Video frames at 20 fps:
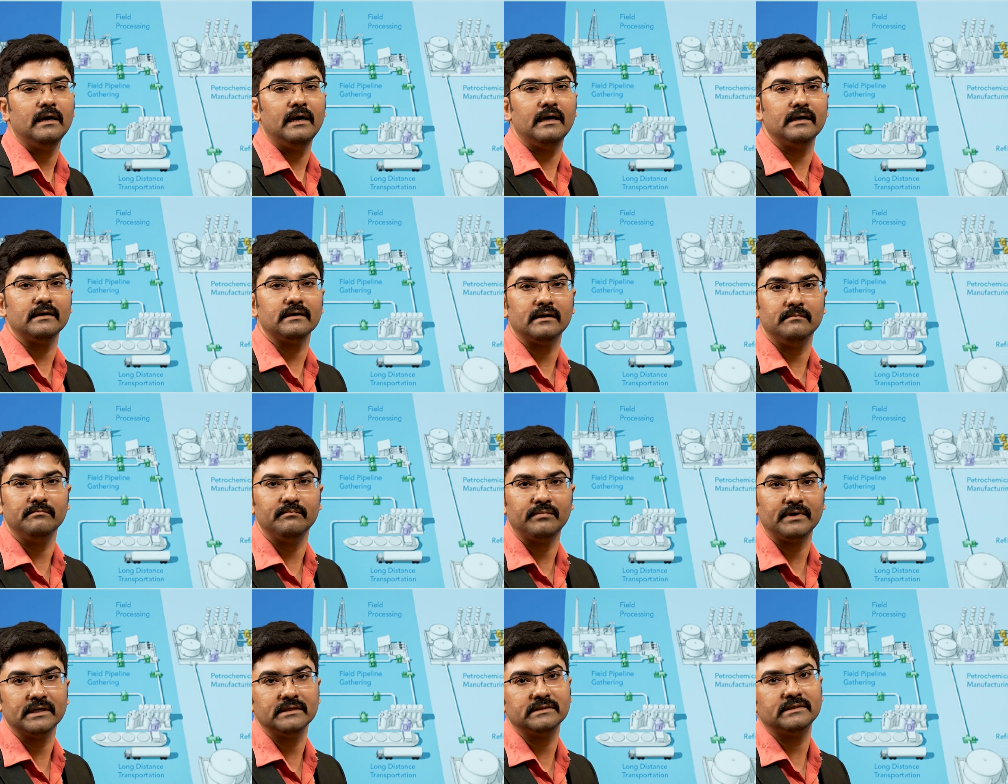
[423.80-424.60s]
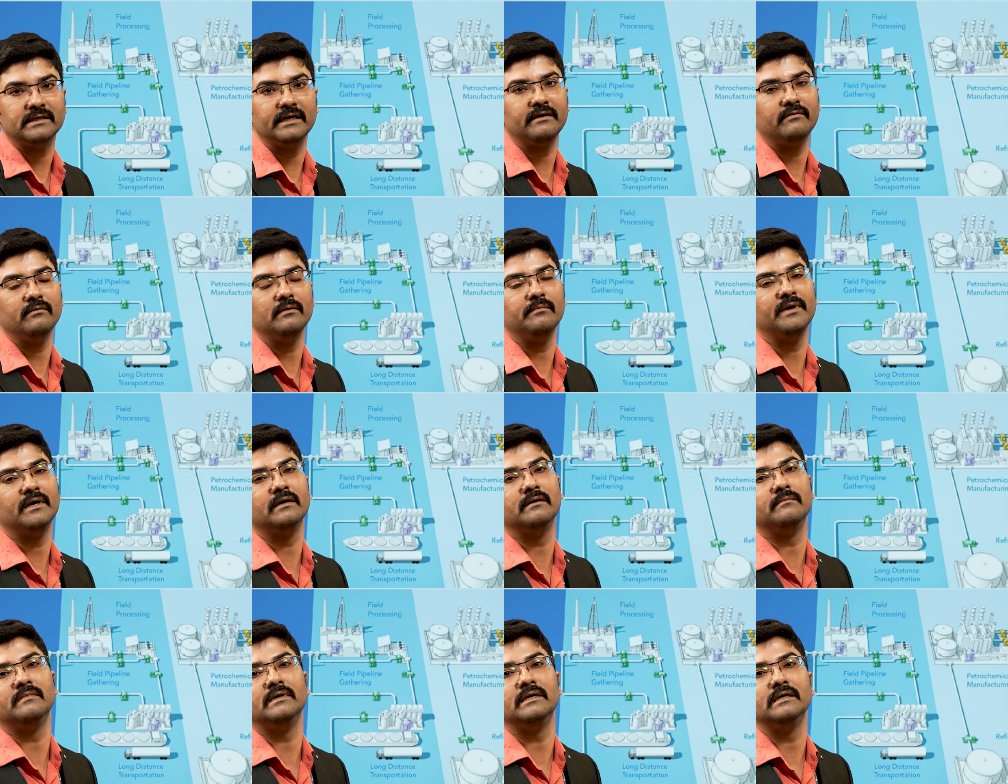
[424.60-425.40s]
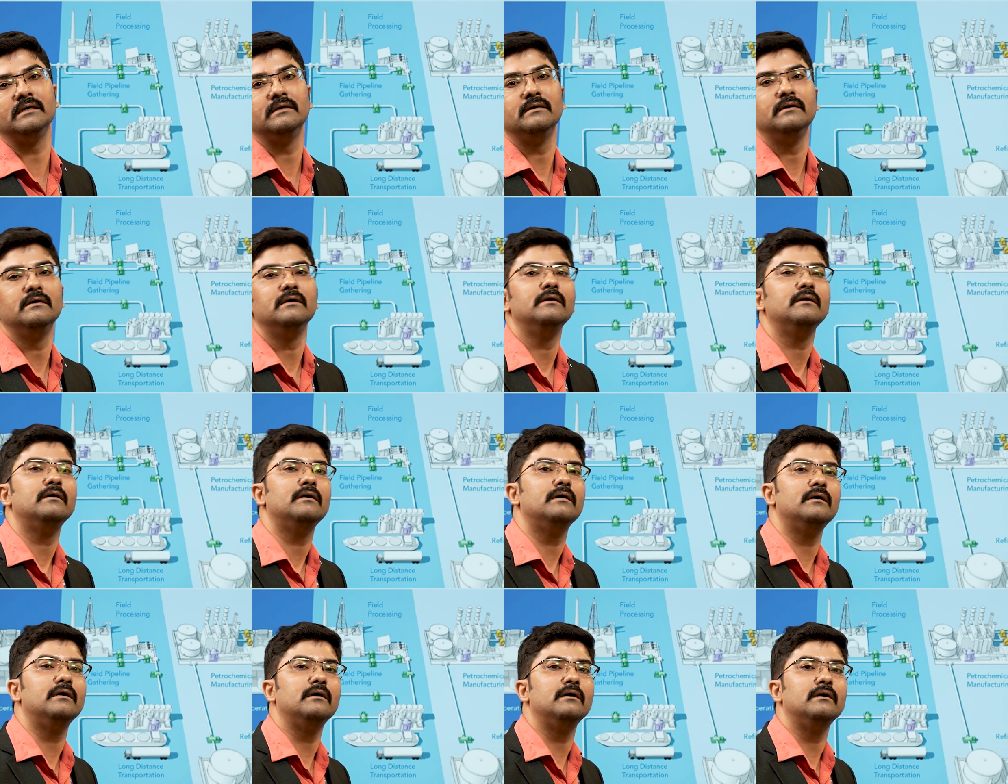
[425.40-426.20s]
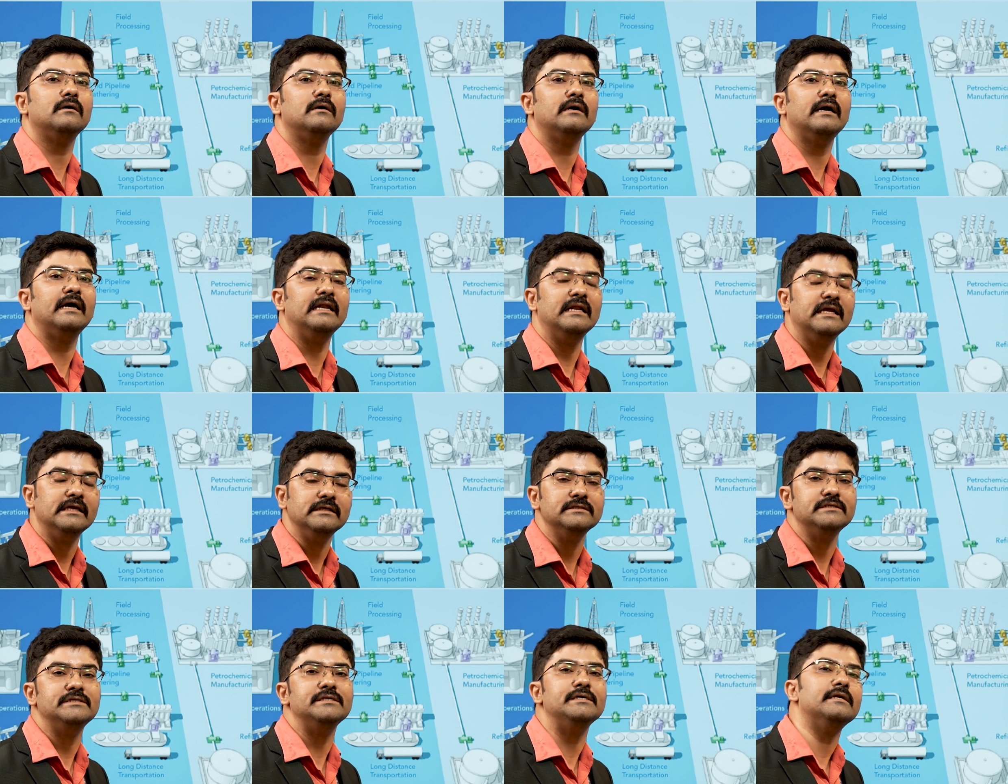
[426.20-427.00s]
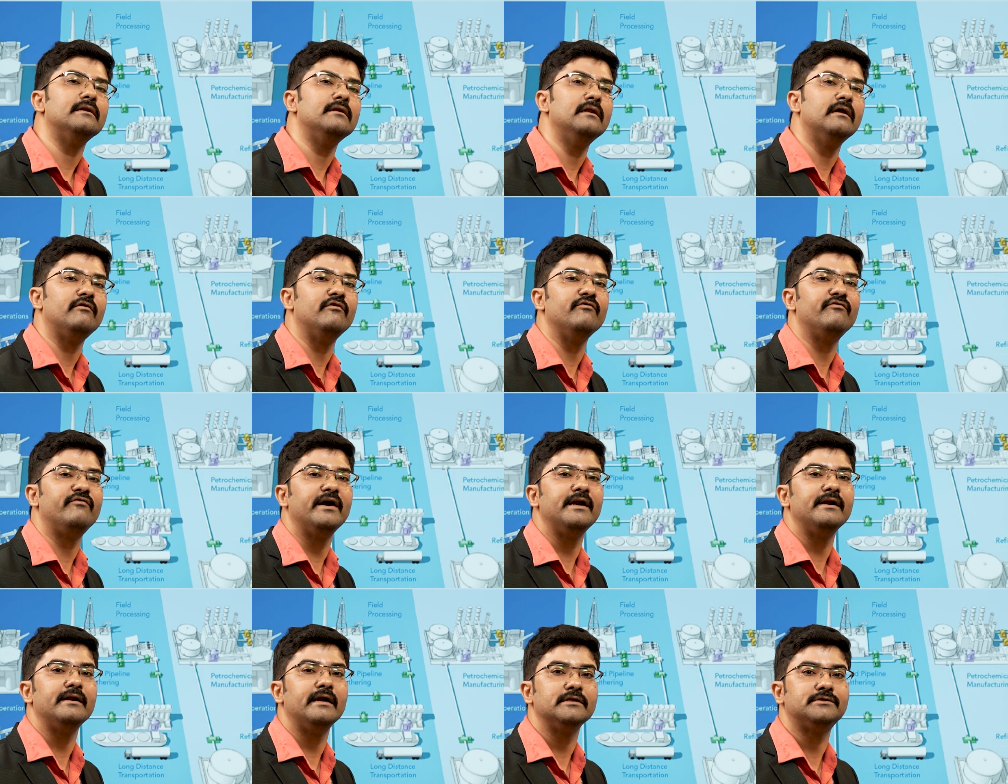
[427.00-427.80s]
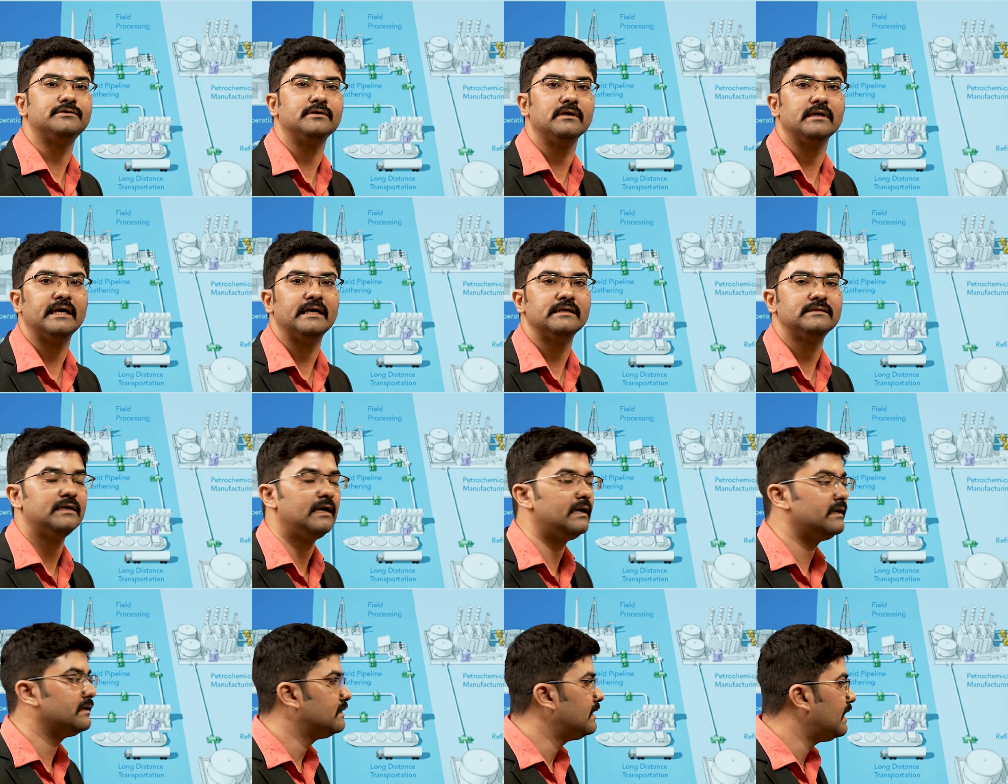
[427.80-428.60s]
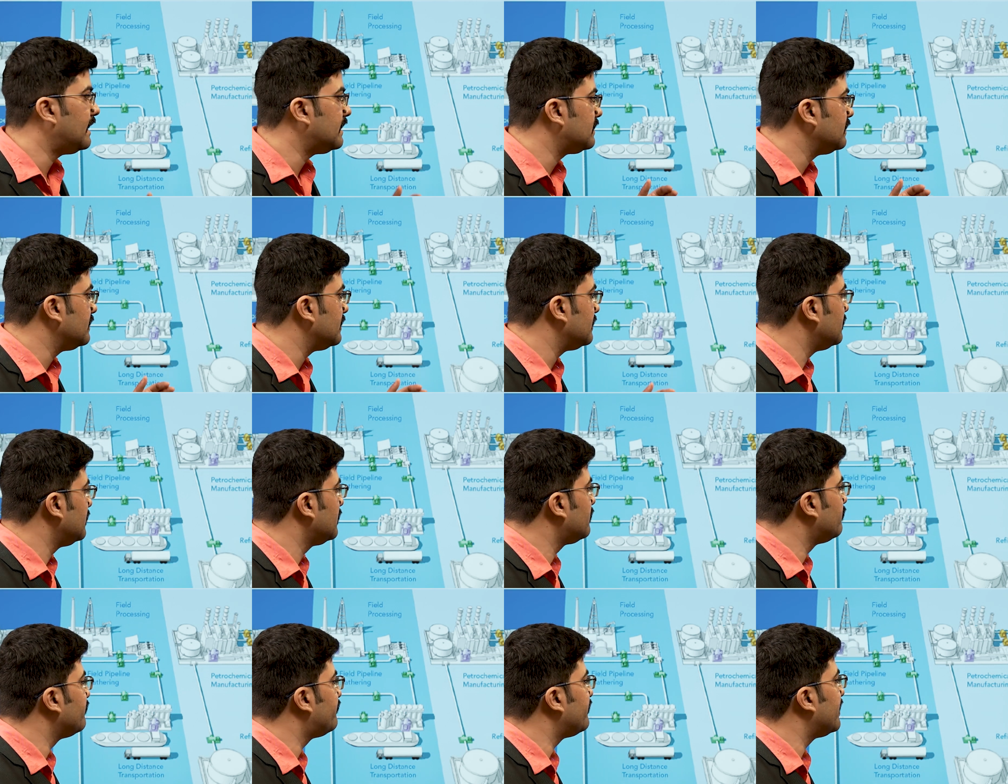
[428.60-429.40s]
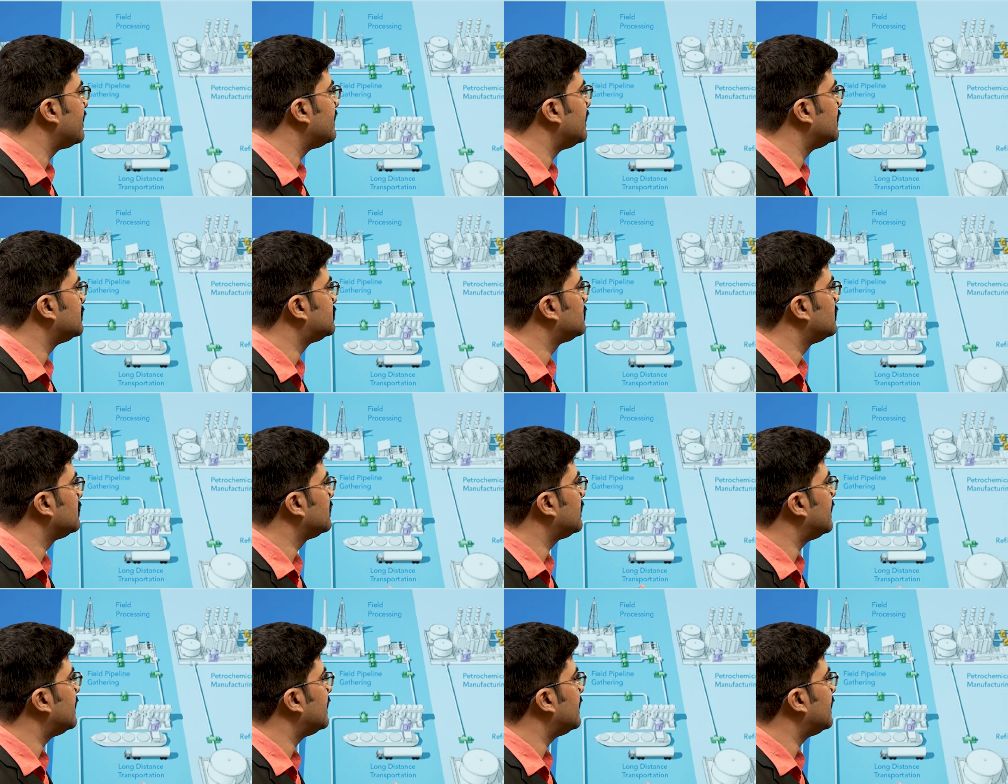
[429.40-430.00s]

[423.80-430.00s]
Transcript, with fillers: and compressed, it will become a uh, LNG, liquefied natural gas. And that liquefied natural